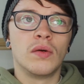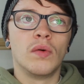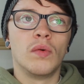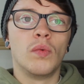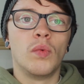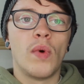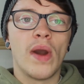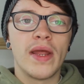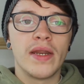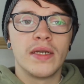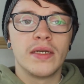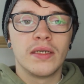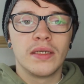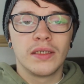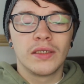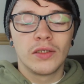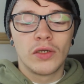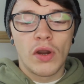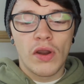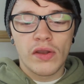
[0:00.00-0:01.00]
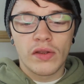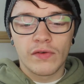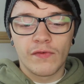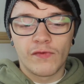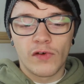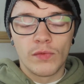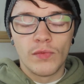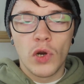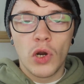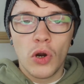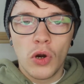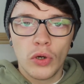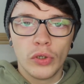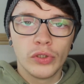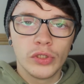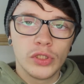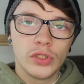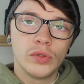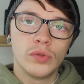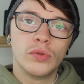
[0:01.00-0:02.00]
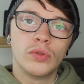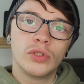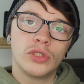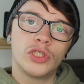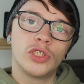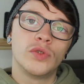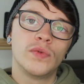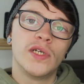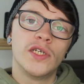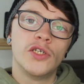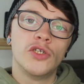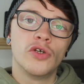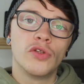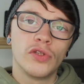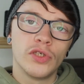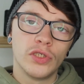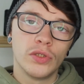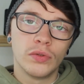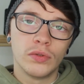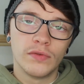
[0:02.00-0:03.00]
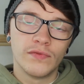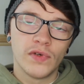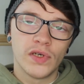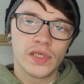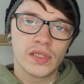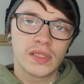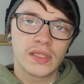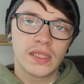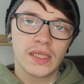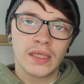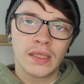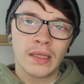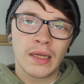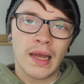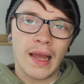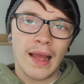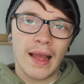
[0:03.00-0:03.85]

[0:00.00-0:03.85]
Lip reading: When going from OU to another university,